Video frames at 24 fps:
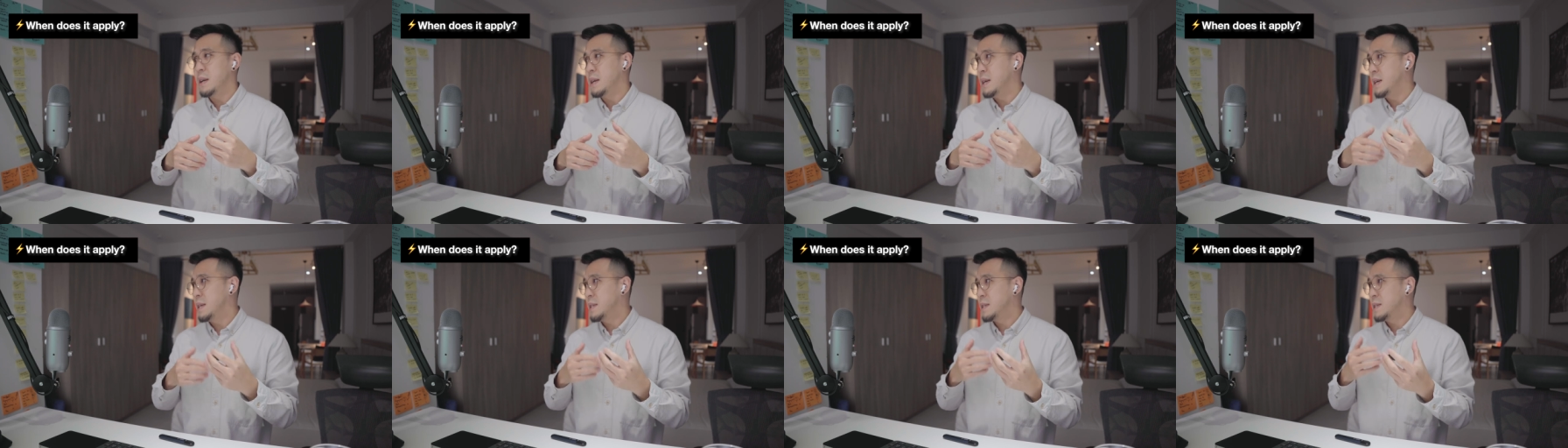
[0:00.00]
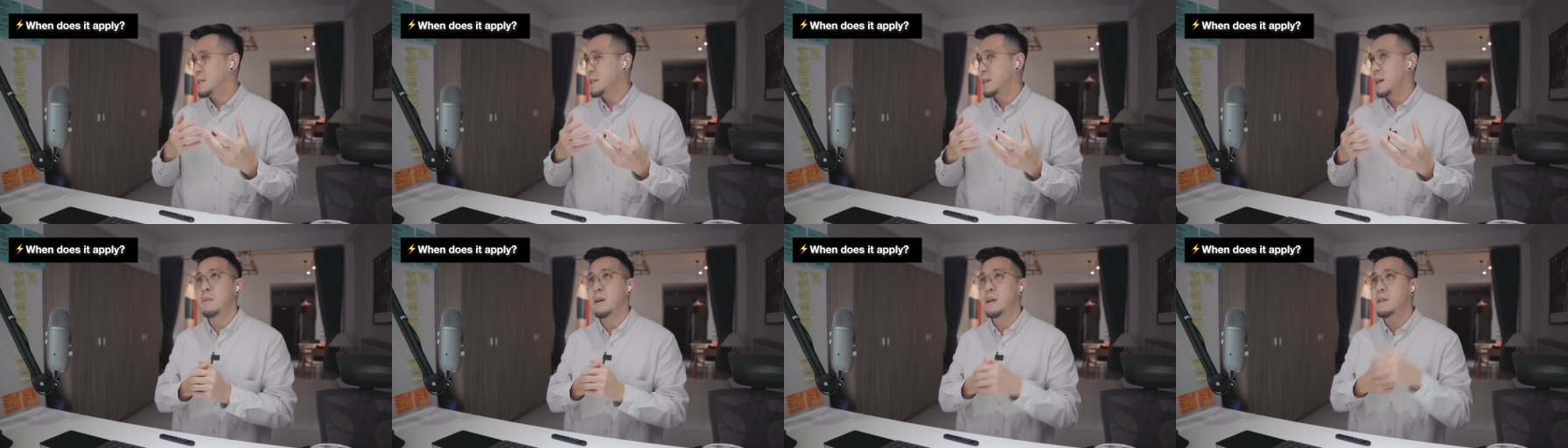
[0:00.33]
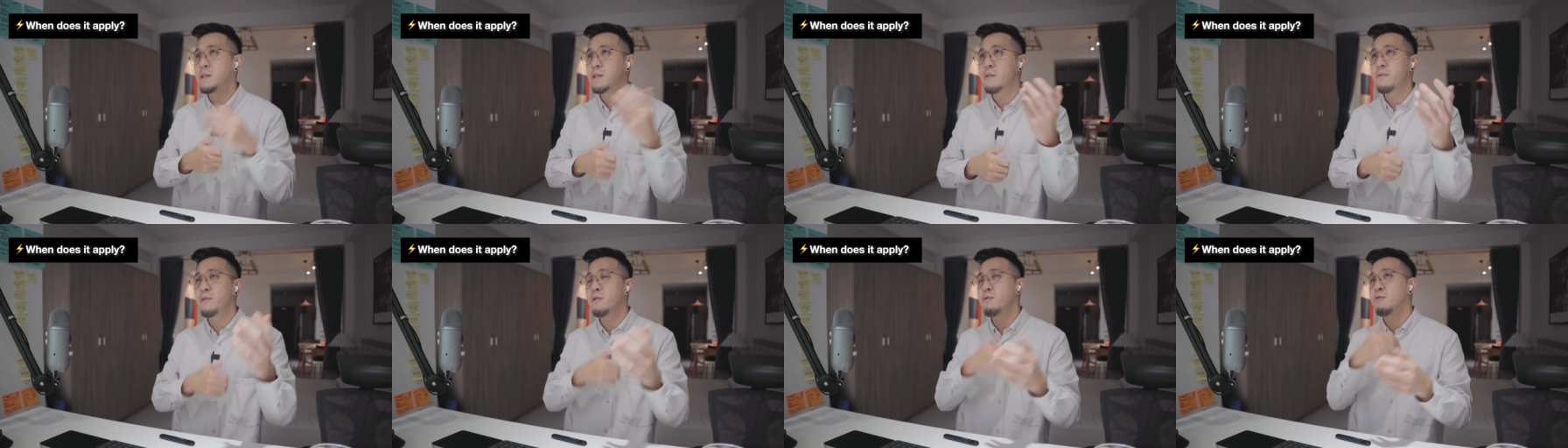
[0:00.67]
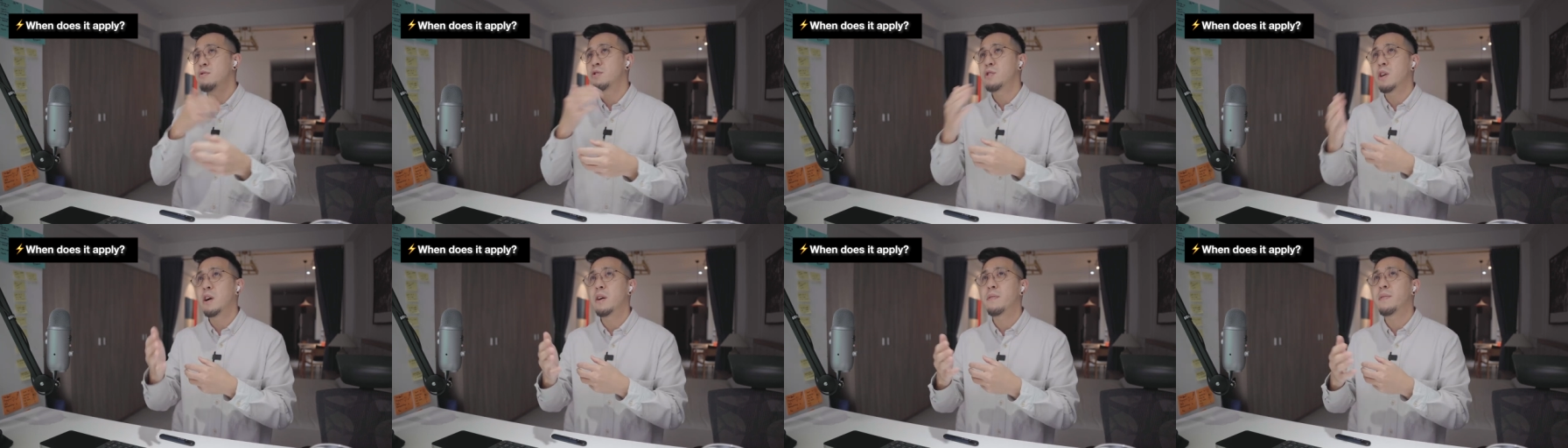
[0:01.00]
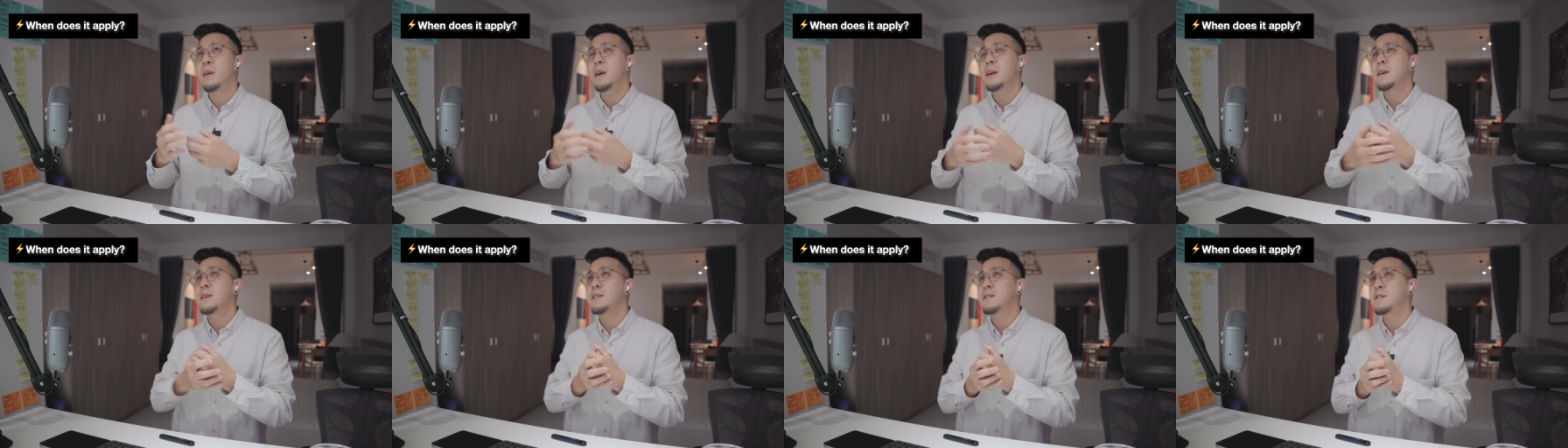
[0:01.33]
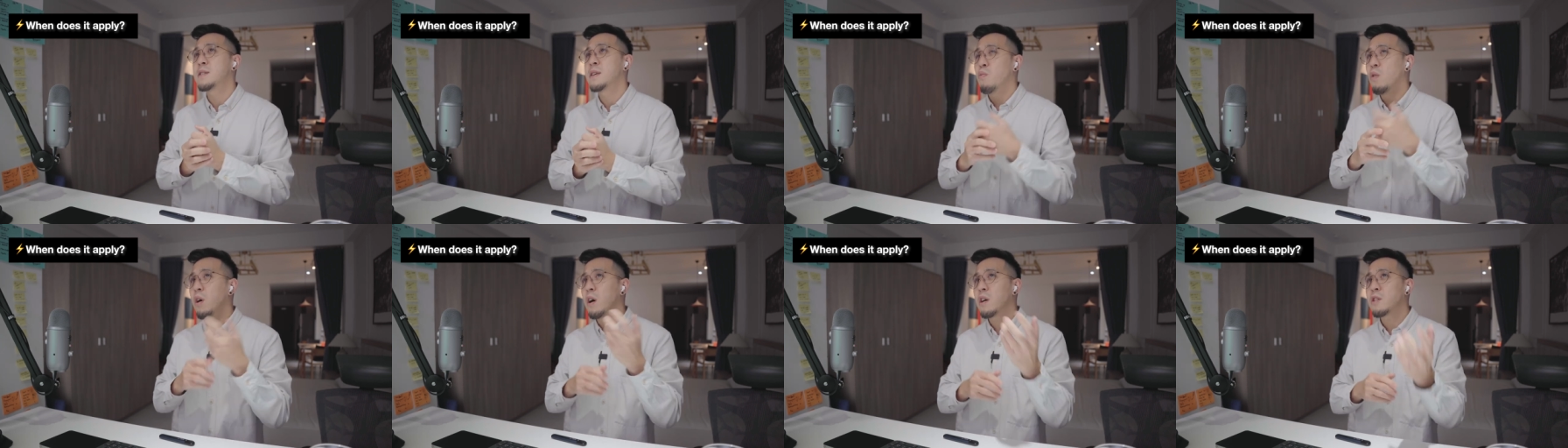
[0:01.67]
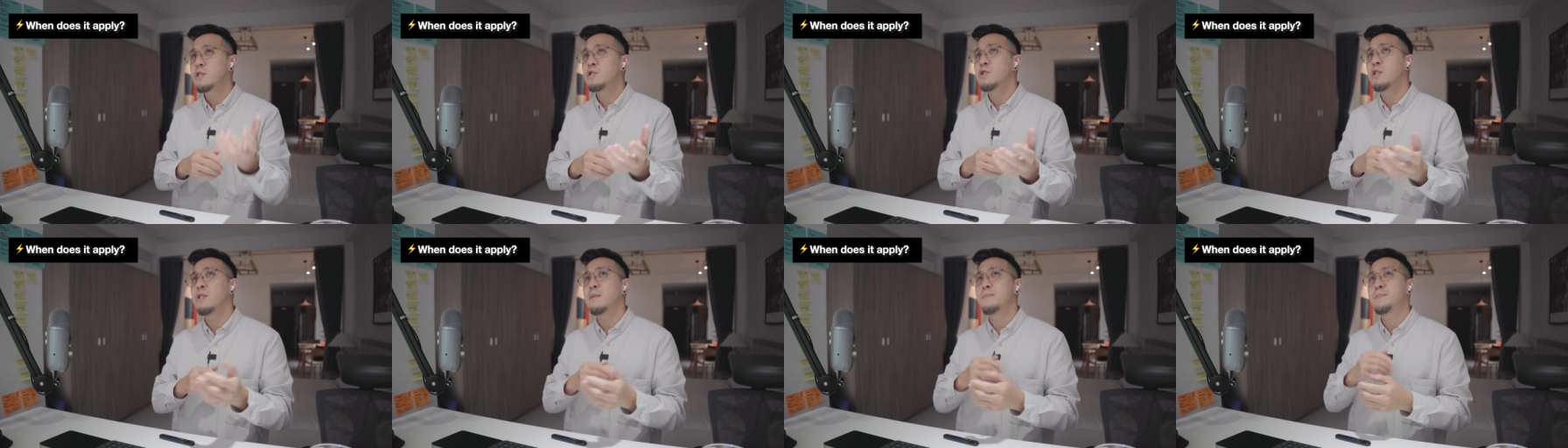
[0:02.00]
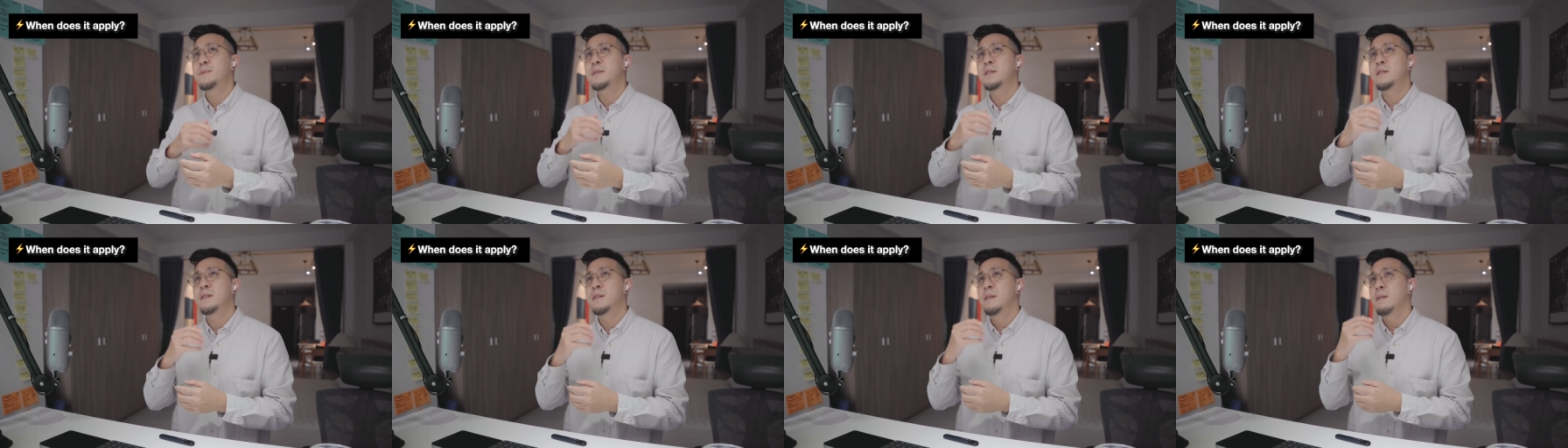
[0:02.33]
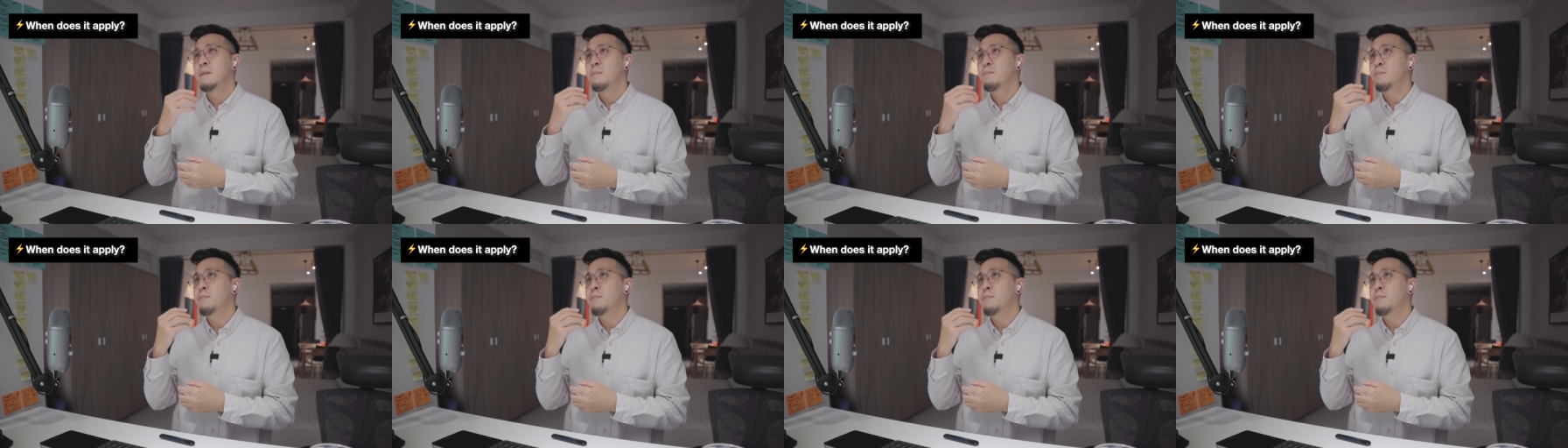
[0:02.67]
it's interviews, surveys, workshops,